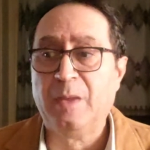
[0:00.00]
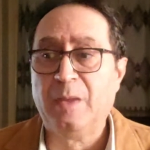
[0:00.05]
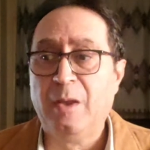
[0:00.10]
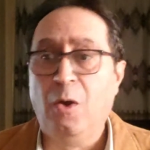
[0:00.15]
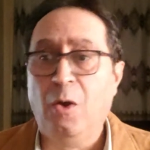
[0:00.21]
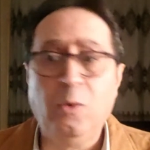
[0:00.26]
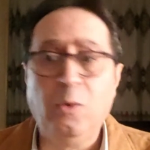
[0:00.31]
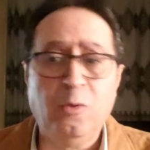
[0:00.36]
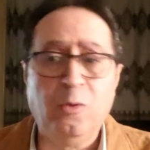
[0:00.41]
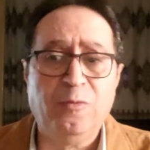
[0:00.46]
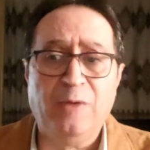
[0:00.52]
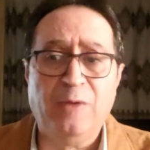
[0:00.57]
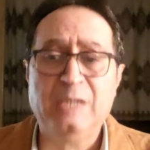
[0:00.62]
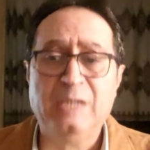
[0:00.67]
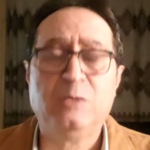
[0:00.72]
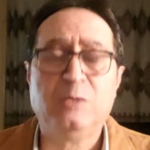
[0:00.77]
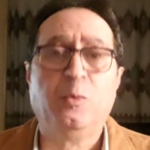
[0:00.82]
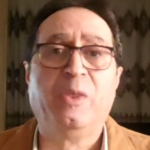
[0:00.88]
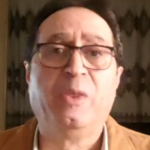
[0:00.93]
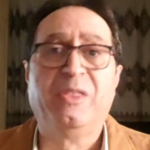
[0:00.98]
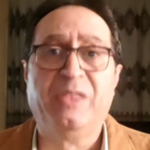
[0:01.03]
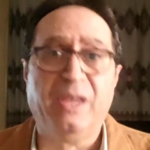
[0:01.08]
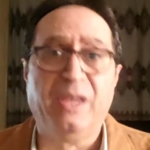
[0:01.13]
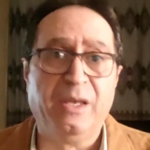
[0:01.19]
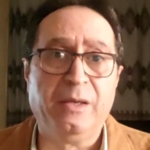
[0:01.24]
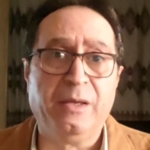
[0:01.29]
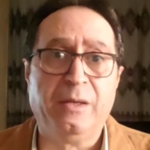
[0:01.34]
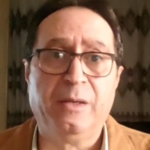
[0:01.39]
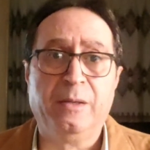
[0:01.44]
all of us, we
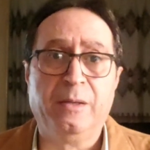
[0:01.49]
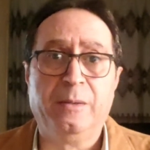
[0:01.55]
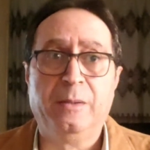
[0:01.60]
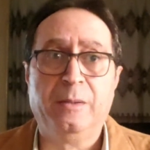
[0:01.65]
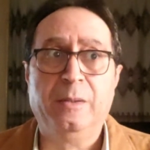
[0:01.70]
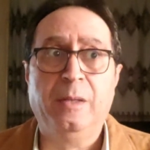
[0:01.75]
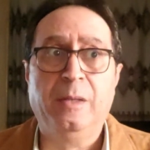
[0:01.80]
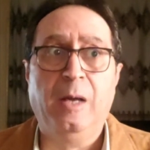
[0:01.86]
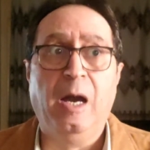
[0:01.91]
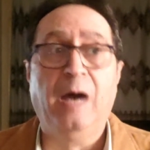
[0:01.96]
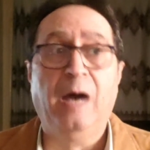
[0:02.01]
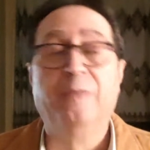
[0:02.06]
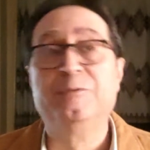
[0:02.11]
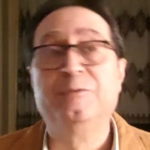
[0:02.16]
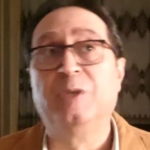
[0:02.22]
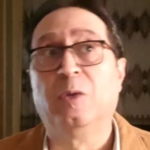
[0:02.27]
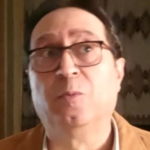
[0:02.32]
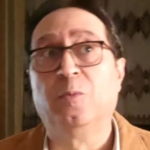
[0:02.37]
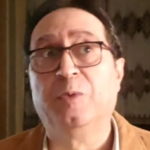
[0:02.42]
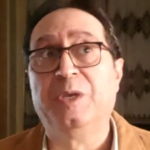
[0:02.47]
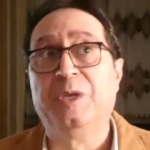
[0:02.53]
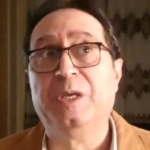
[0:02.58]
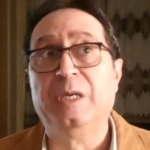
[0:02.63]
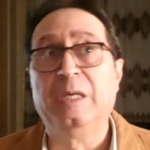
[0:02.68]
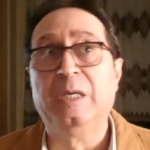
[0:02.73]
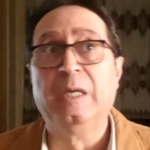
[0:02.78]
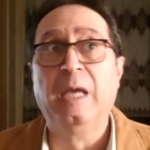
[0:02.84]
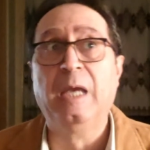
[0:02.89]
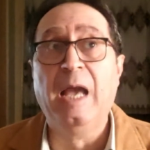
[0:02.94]
think after
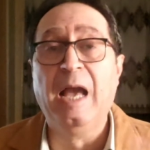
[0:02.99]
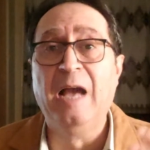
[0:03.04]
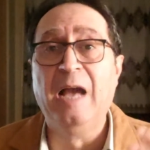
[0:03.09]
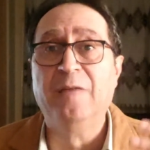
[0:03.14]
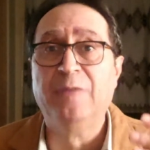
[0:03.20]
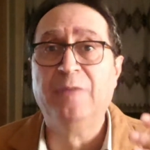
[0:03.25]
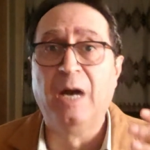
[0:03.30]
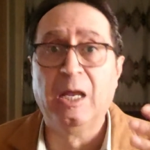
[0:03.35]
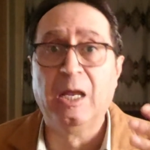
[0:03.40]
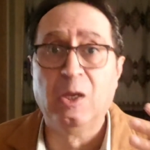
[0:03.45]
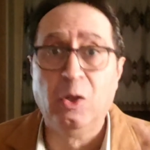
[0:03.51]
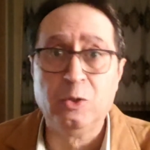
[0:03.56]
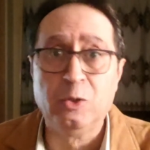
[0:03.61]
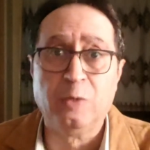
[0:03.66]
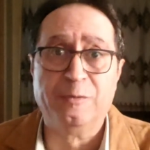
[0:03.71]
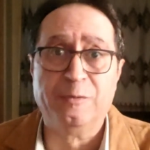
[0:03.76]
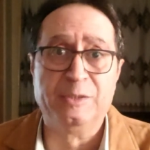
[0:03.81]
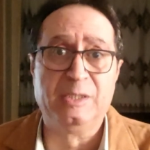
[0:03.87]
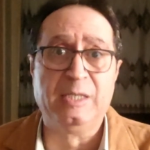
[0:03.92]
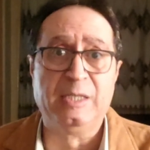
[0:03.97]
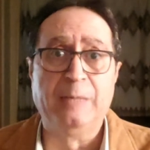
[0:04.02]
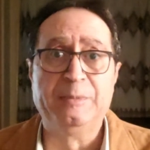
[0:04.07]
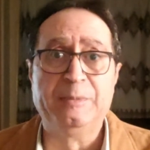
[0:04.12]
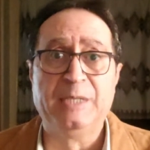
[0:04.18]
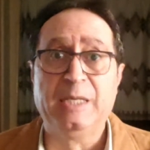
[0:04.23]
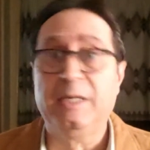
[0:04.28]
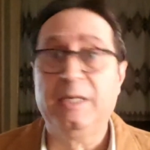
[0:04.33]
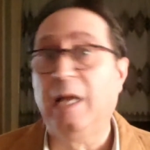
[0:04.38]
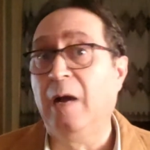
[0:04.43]
we have a lot of steps
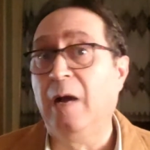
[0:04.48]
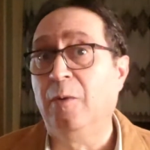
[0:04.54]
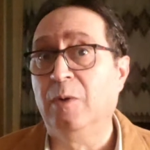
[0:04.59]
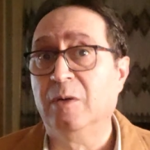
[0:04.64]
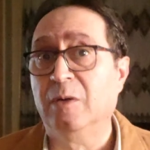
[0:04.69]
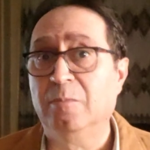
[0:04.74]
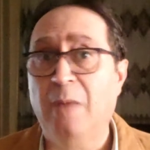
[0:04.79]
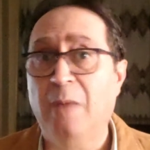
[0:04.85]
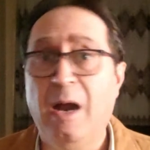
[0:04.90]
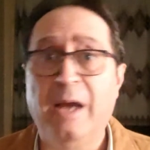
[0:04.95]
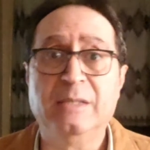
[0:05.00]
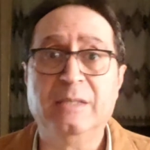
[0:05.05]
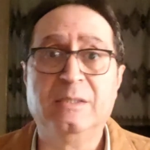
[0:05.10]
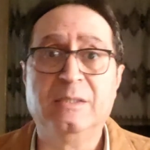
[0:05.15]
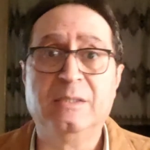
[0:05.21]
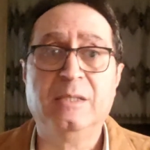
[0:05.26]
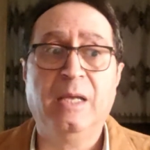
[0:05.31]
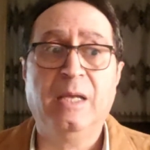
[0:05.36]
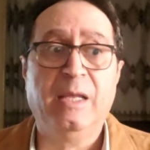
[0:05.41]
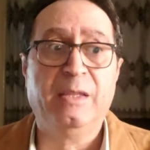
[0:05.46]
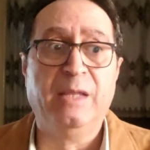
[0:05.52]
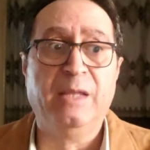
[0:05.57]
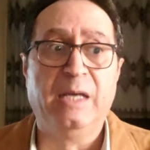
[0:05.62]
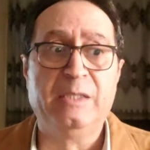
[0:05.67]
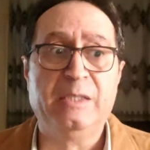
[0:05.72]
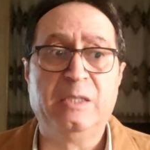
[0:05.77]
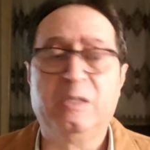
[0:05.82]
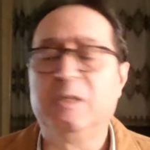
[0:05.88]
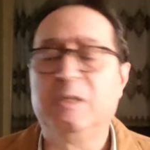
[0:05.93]
in our minds
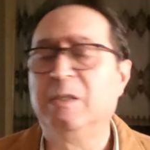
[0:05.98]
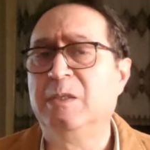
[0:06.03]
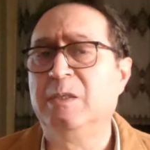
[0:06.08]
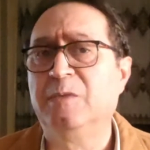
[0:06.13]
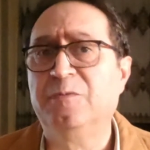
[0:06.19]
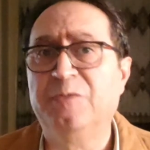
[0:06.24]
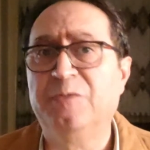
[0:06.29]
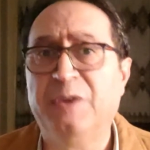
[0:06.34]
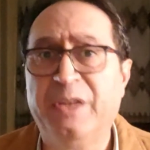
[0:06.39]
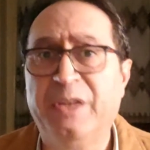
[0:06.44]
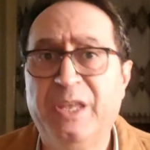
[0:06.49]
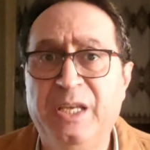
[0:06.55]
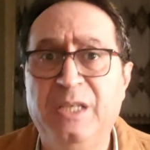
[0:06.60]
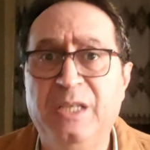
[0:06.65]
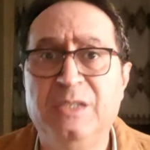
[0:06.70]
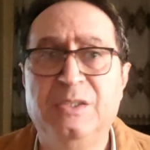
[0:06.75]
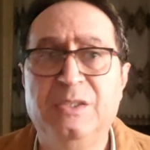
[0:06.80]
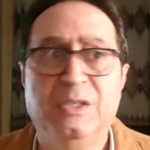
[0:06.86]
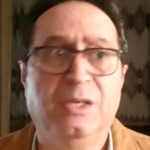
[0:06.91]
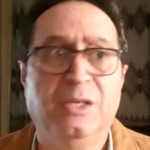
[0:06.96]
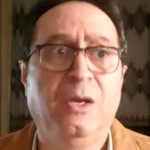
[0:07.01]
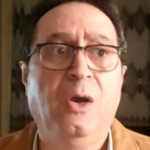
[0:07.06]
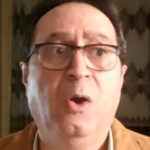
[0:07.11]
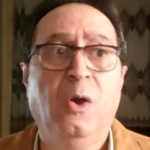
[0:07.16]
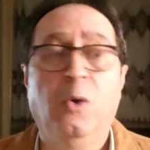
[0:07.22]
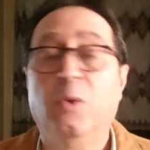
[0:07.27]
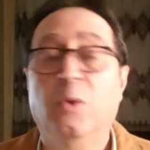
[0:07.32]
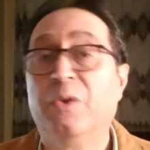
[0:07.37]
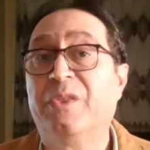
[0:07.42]
that it is very easy,
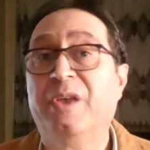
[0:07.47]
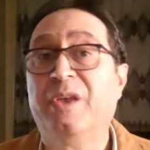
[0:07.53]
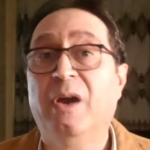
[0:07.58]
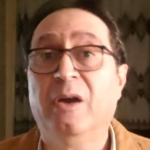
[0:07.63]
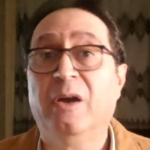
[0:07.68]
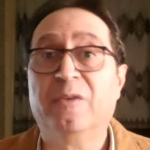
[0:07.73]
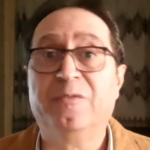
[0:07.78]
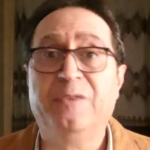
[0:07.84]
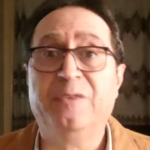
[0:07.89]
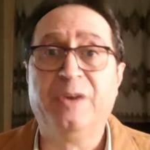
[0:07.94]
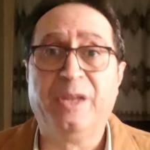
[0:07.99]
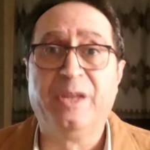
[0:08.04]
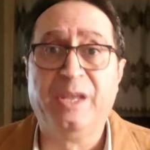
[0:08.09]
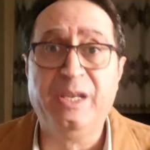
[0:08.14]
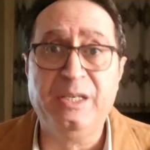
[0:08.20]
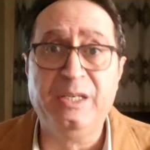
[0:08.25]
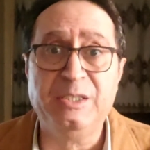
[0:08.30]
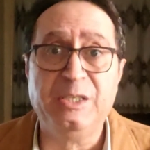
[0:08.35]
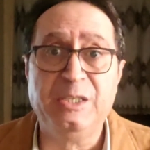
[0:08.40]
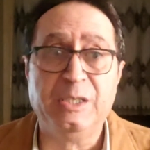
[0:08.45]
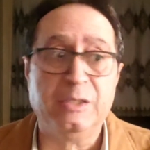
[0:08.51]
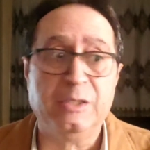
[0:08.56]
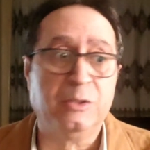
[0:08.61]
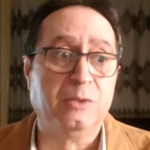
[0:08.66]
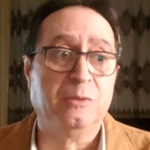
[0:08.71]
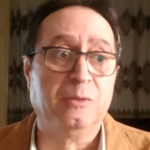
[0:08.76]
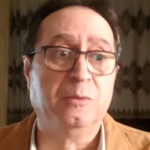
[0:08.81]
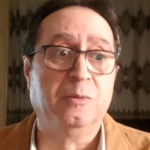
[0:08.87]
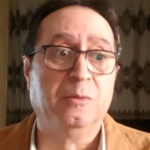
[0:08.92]
or they are very easy
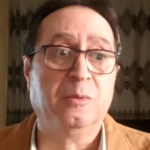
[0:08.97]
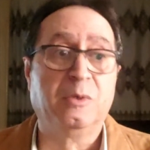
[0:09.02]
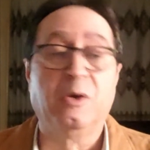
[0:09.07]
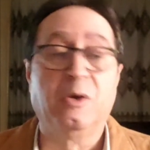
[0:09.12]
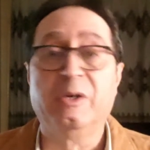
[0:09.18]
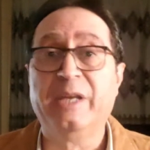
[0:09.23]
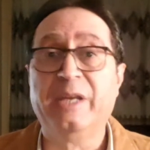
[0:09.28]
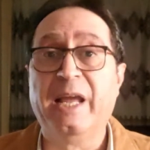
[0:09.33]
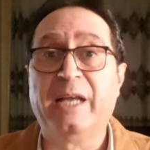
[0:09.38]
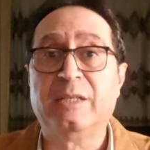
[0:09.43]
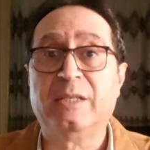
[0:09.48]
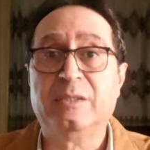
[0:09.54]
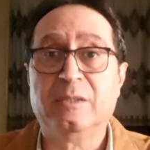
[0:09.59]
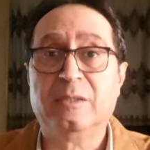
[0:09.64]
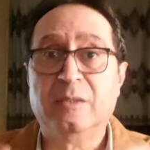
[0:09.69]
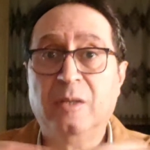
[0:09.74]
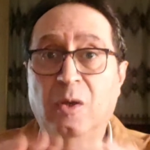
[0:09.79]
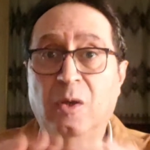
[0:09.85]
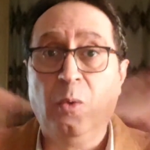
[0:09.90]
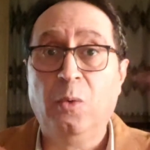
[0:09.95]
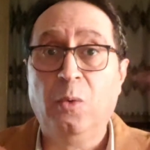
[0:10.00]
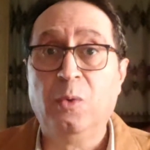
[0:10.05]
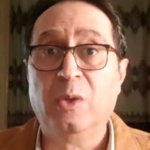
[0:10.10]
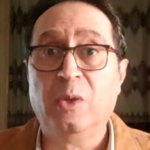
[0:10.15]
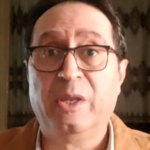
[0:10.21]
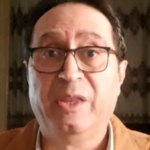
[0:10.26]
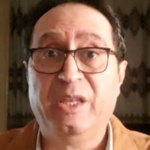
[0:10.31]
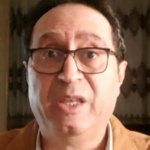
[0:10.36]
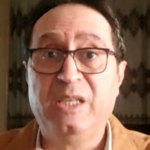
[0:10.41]
to connect
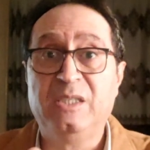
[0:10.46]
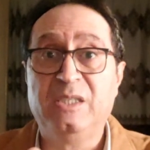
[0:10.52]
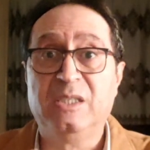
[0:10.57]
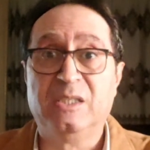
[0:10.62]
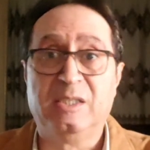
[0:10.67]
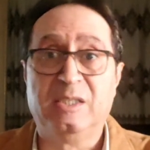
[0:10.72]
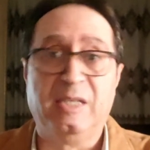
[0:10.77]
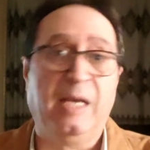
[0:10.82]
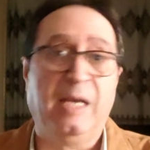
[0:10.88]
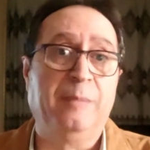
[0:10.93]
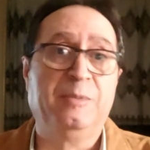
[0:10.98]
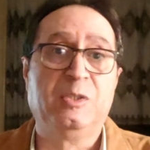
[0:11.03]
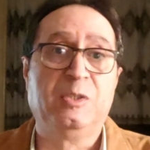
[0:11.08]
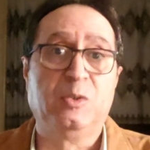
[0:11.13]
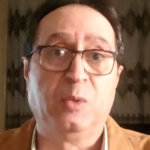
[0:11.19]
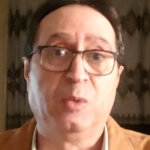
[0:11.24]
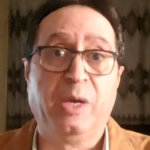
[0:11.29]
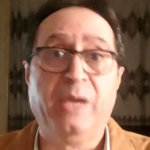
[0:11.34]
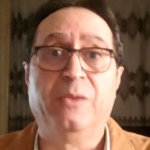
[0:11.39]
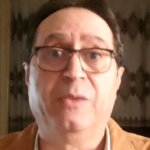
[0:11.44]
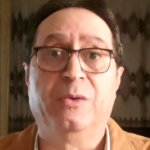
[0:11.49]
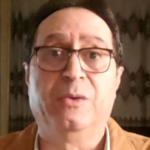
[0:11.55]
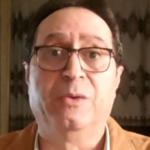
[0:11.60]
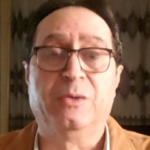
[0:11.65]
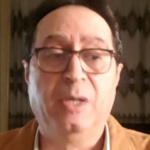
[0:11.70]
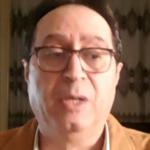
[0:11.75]
all these steps together.